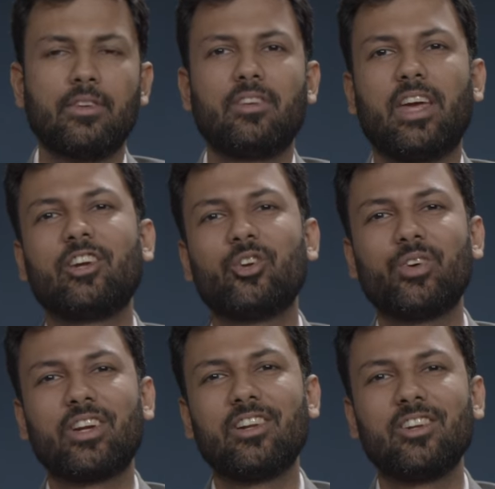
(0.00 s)
Thank you,
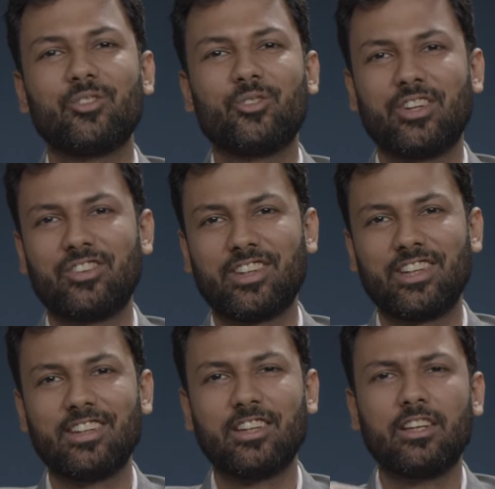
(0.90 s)
Viral, once
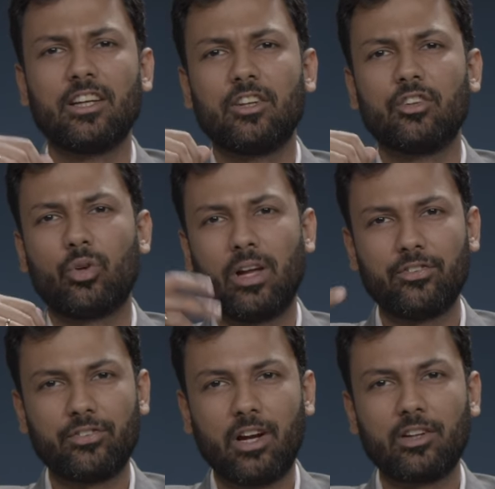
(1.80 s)
again. So I'll
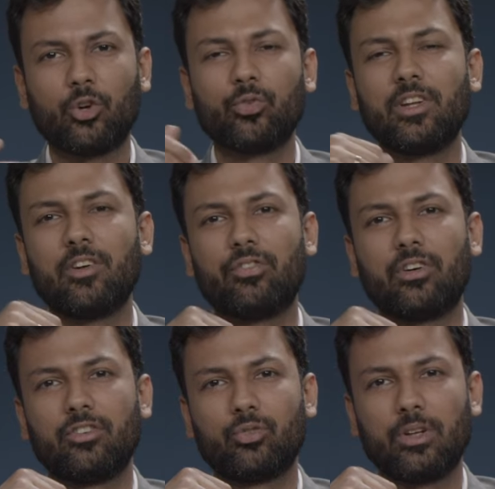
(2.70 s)
start out with the
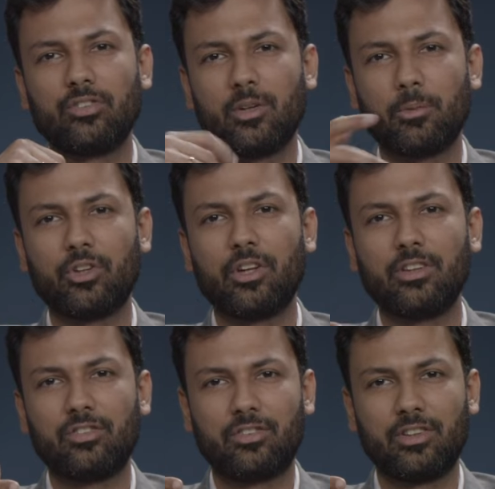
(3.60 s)
first question about the
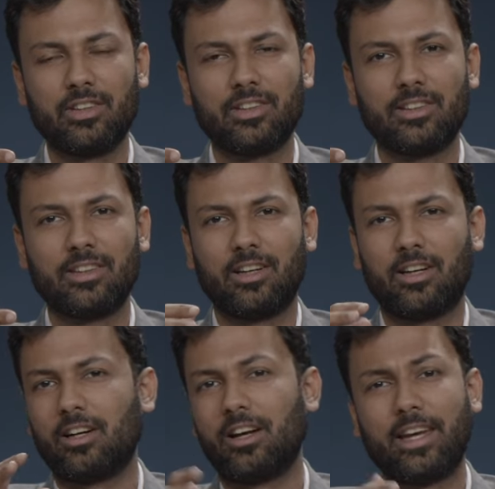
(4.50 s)
history.
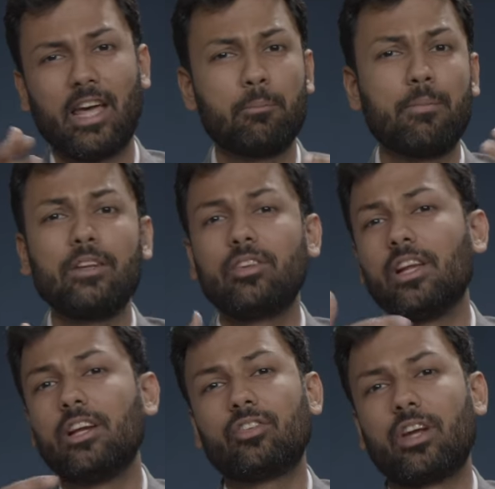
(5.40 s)
Uh, and I'm
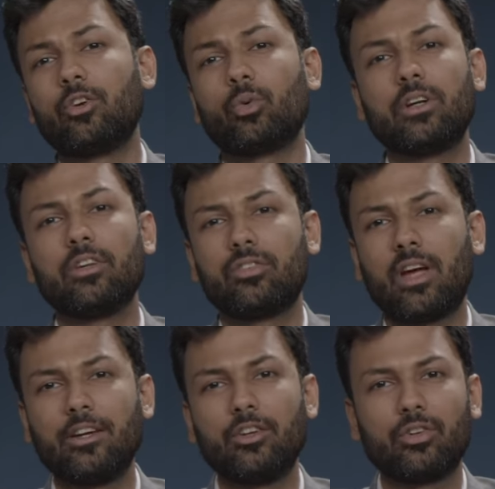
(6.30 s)
basically trying to
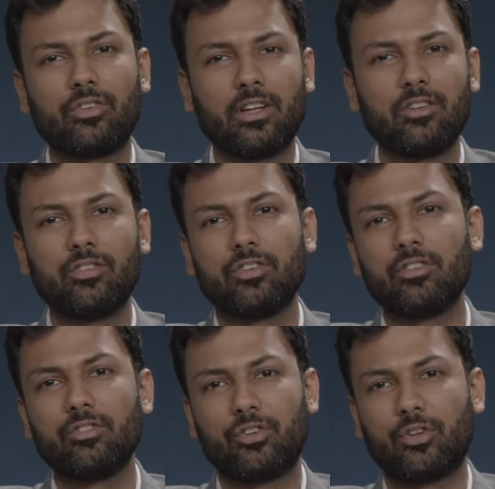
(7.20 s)
understand your transition
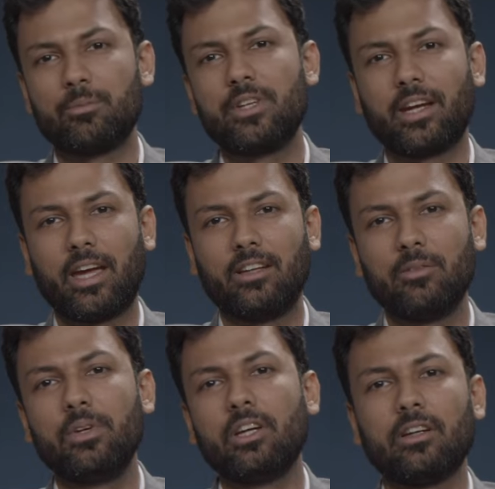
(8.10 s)
from the
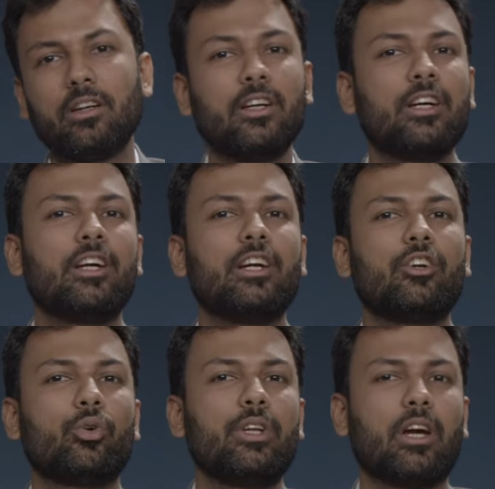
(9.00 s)
academia
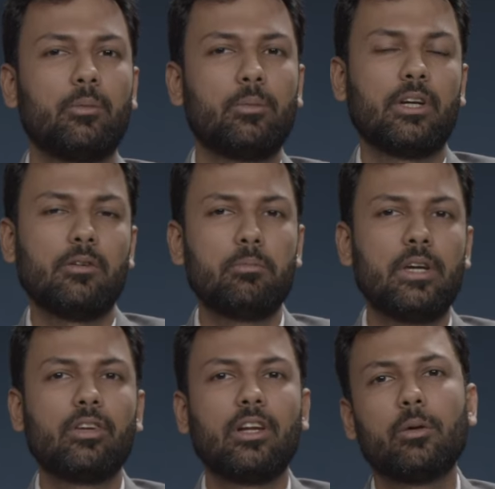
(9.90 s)
to the R B I,
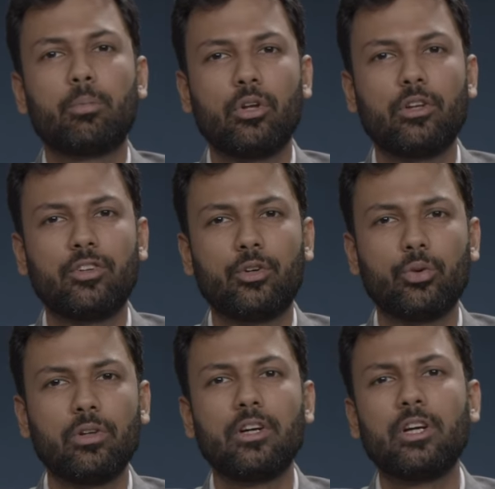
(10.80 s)
basically a policy
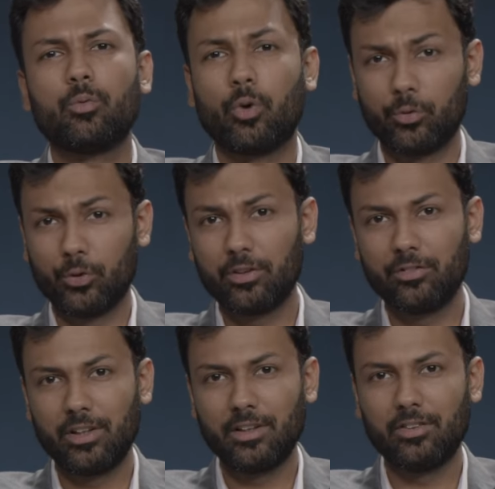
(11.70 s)
role. What was the
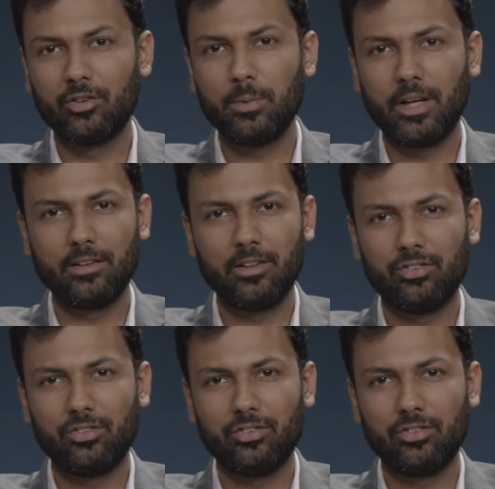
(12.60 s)
genesis behind this